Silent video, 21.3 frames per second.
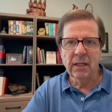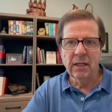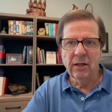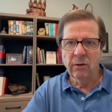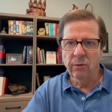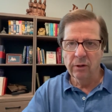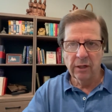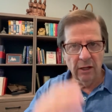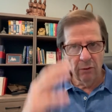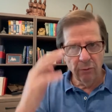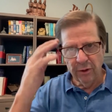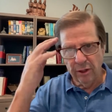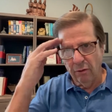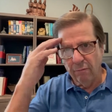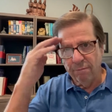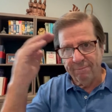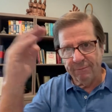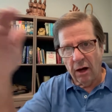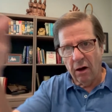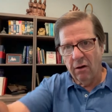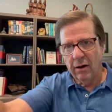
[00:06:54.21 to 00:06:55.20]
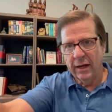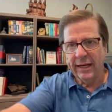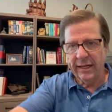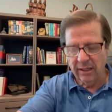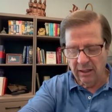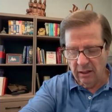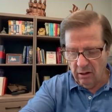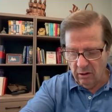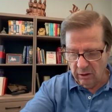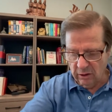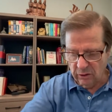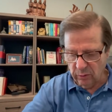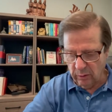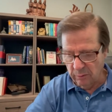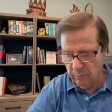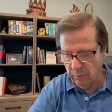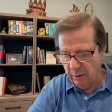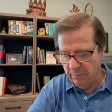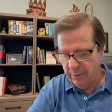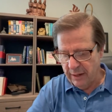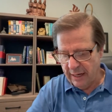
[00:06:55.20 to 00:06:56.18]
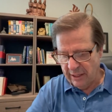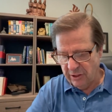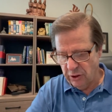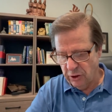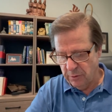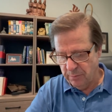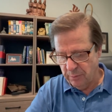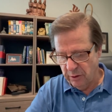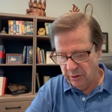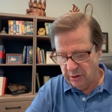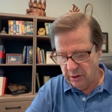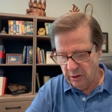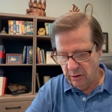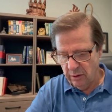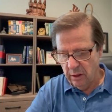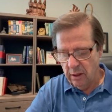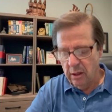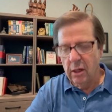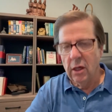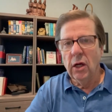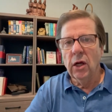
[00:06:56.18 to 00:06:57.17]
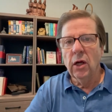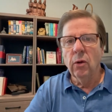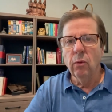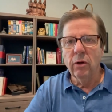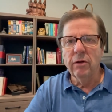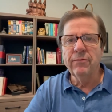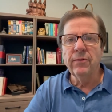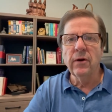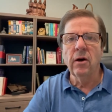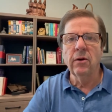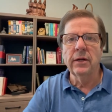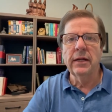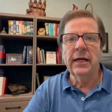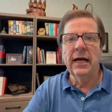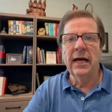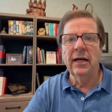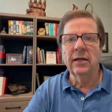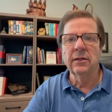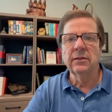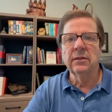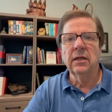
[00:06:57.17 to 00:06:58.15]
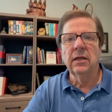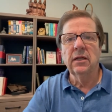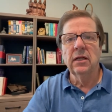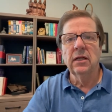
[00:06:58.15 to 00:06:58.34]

We're not, we don't fall headlong, is what one passage puts it. We fall down,